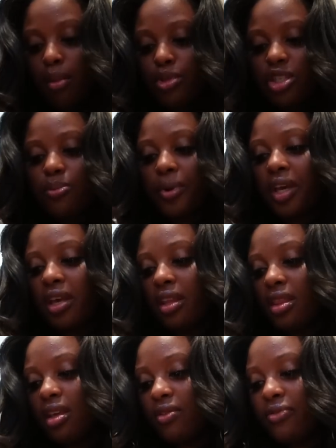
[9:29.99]
I'm just bringing
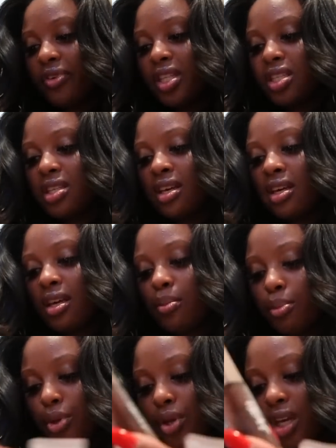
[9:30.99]
the Fenty
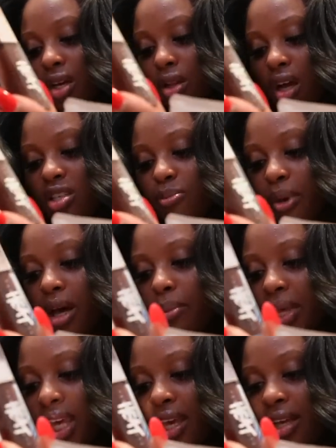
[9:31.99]
Beauty Gloss Bomb
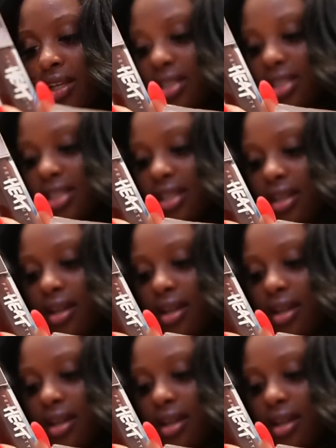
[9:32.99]
Heat,